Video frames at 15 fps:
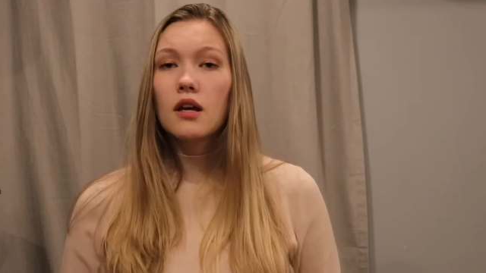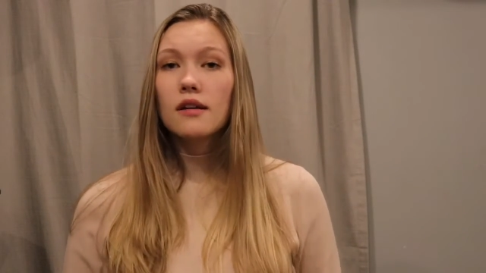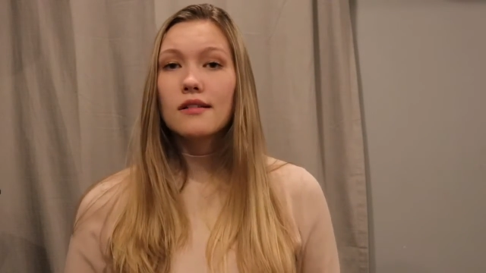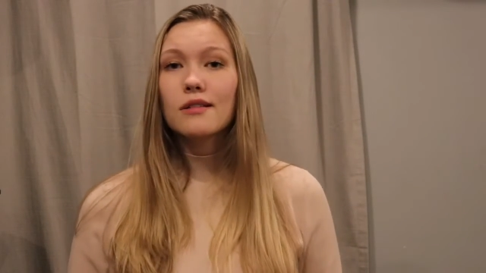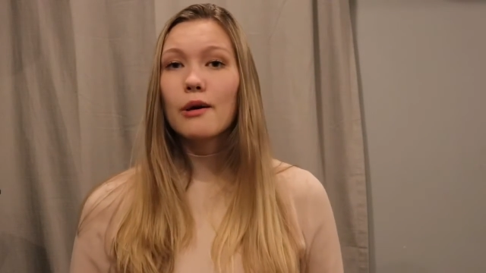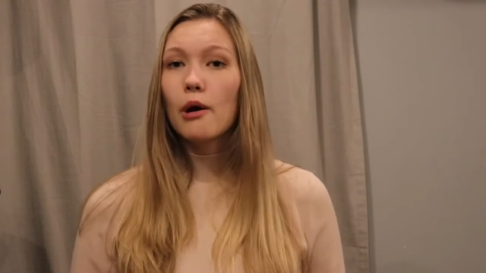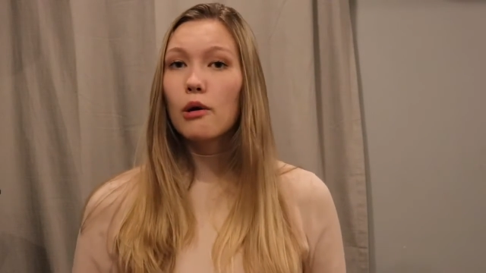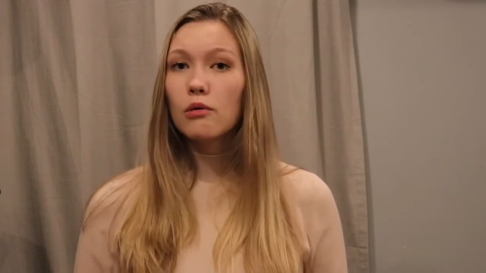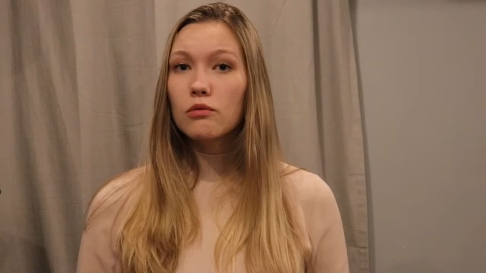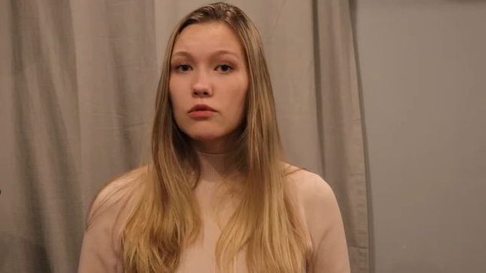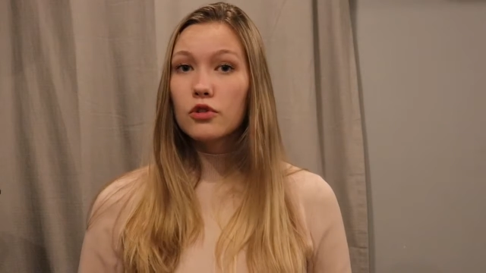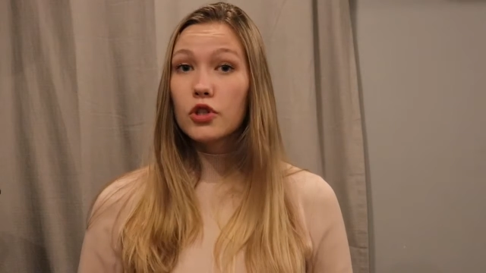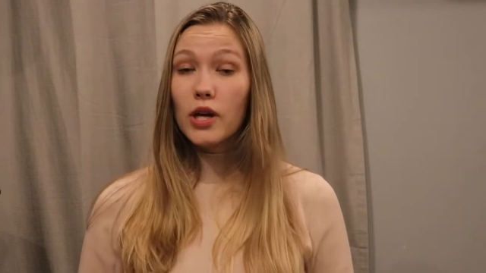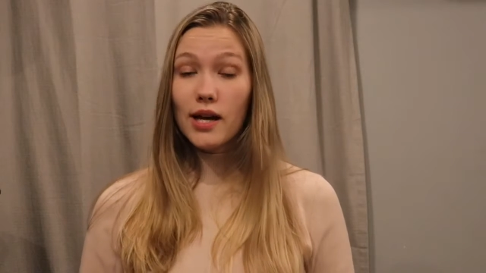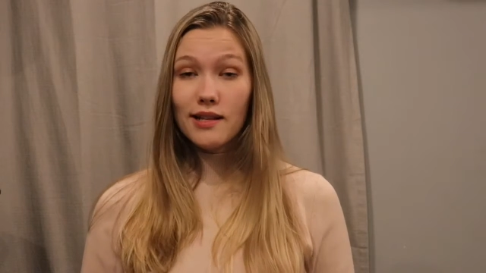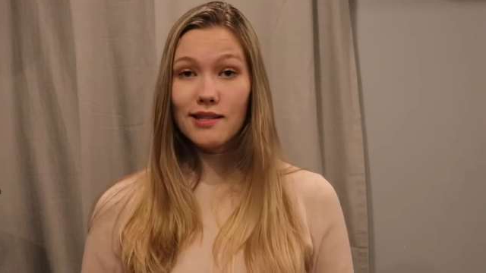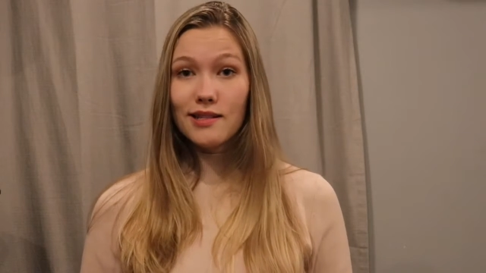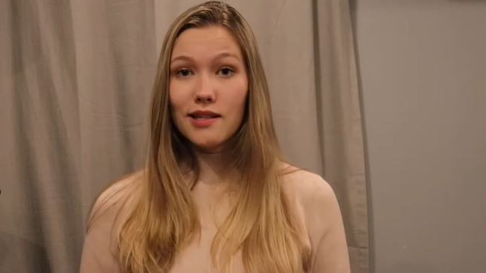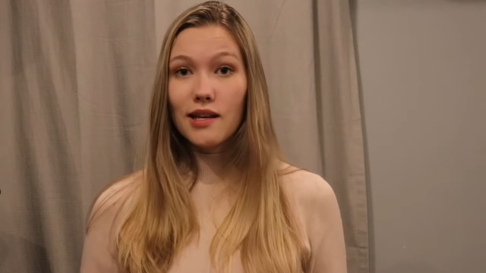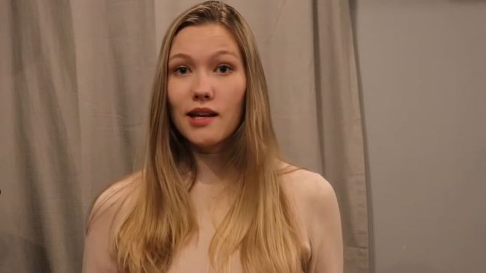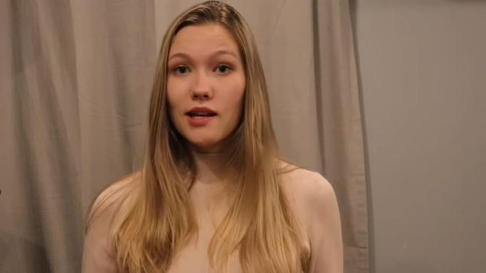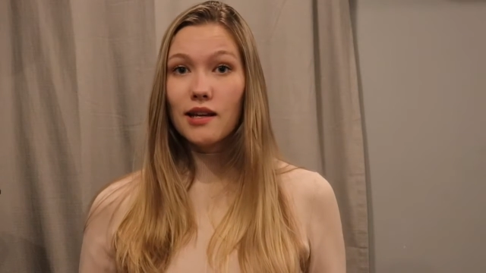So
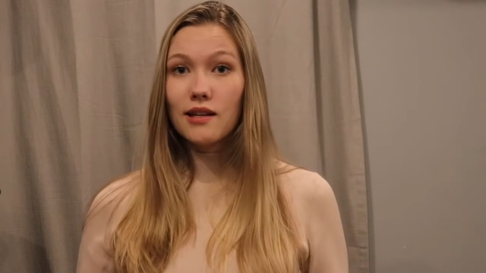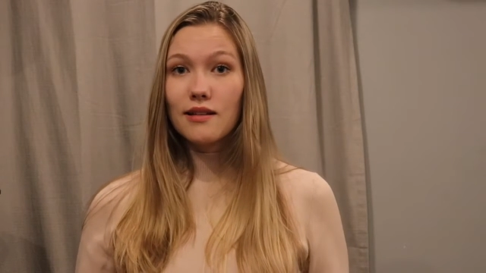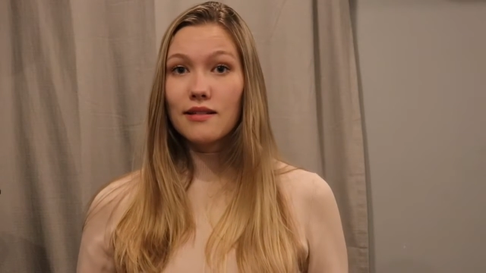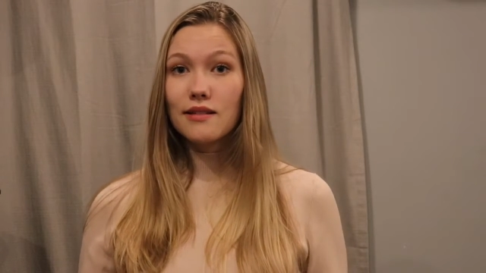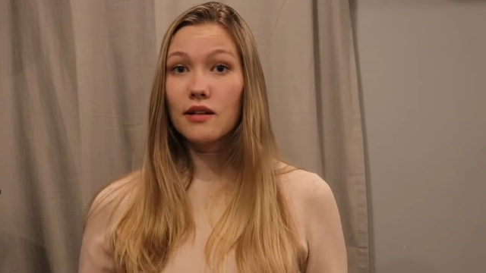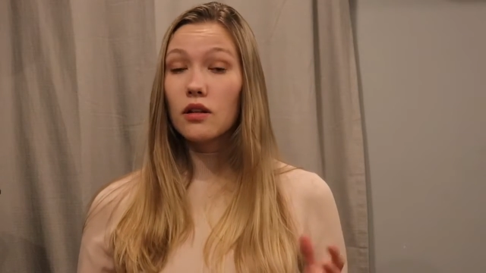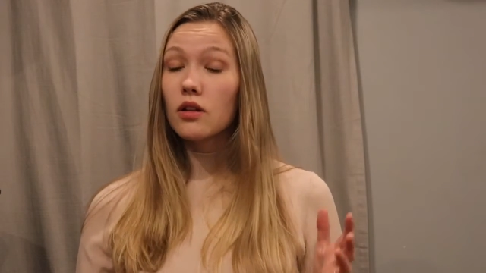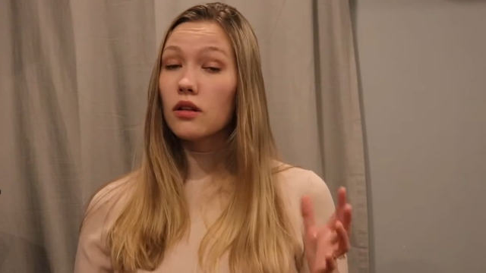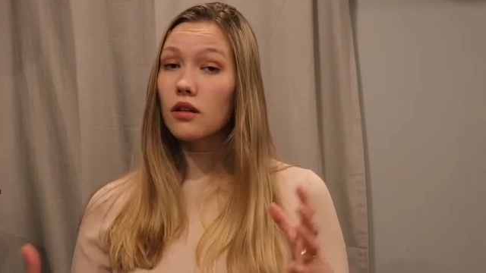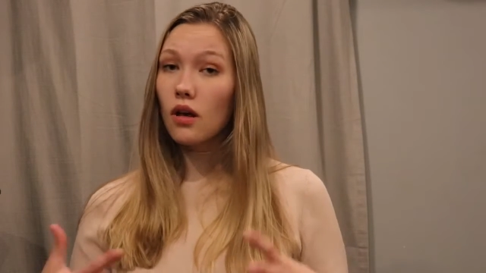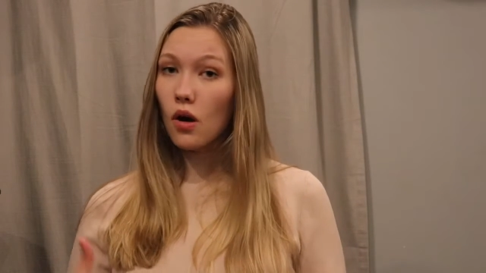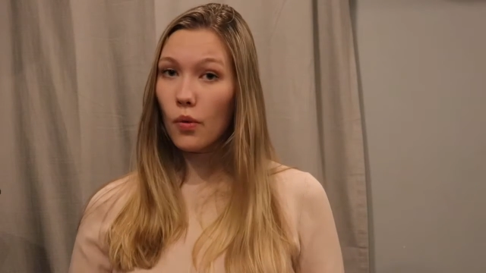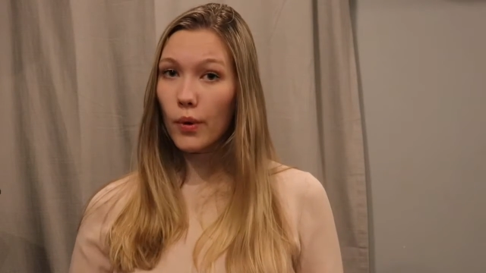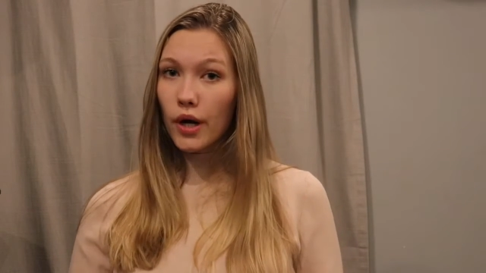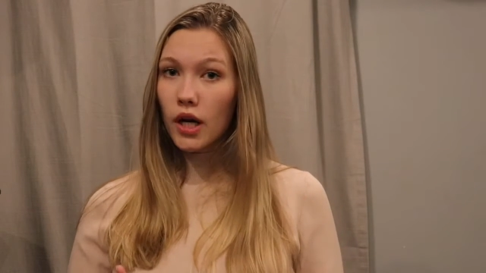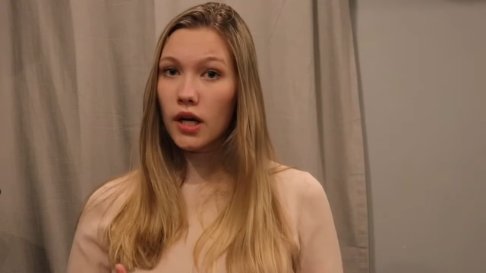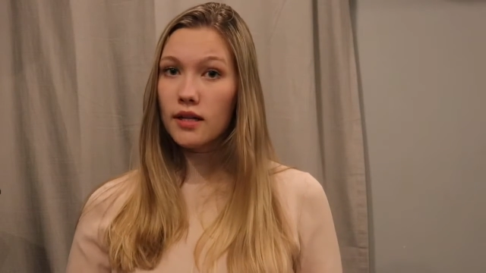chest is lower,